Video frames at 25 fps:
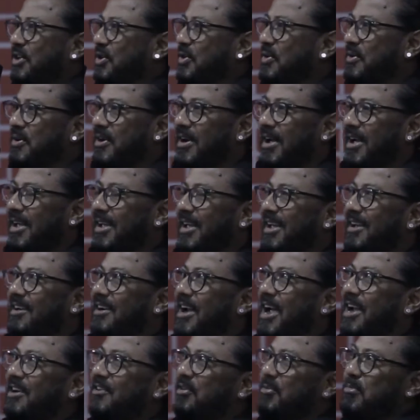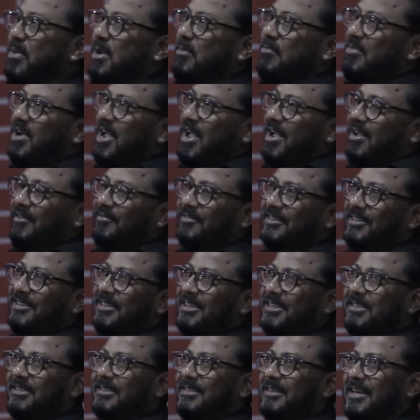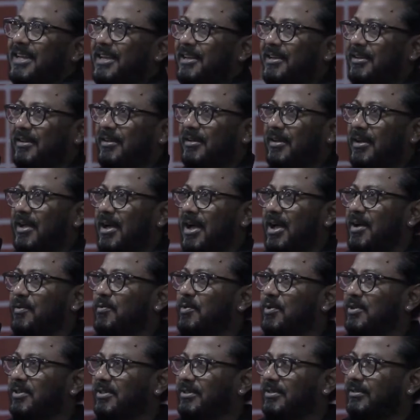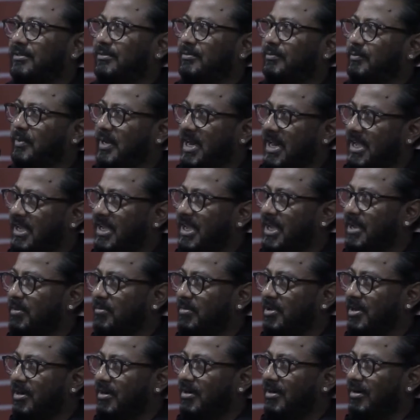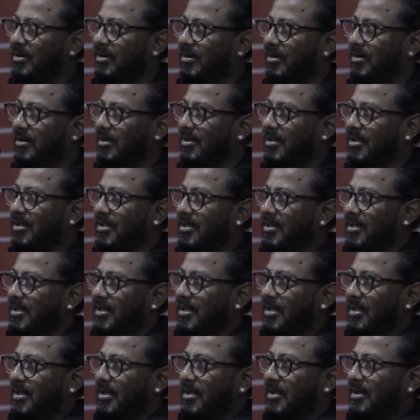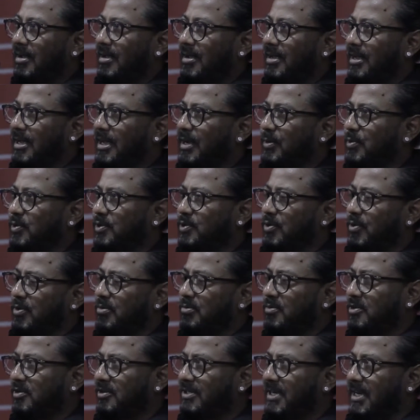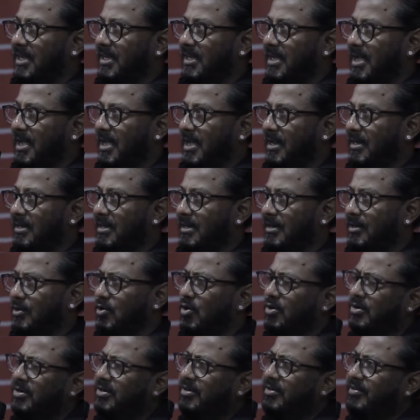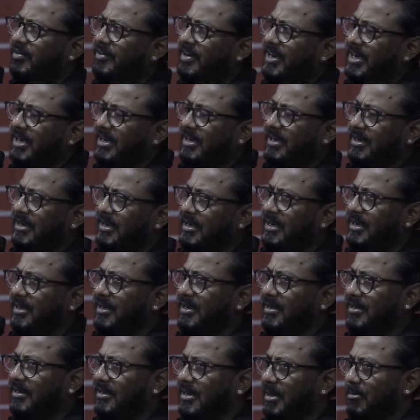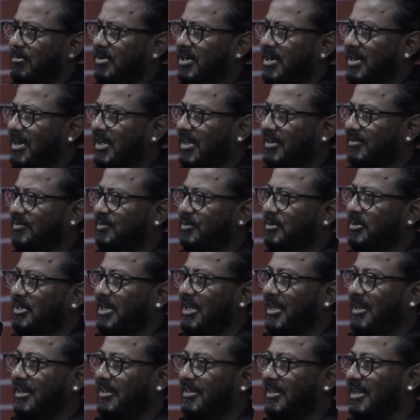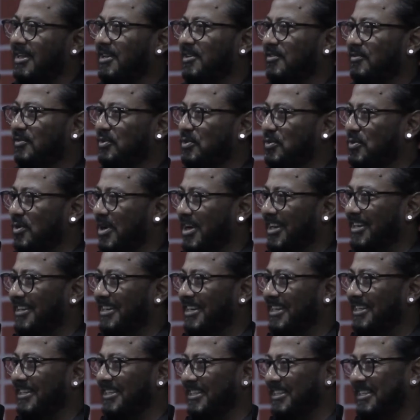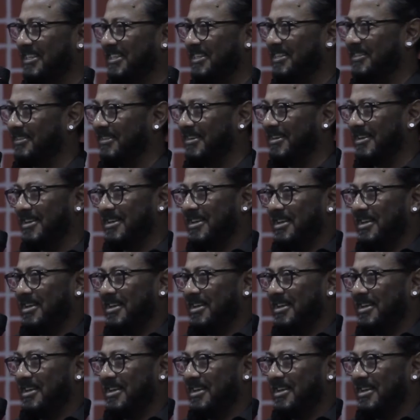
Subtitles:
I remember having this, when I came here, it was almost like I had not really leading double lives, but I had kind of two identities.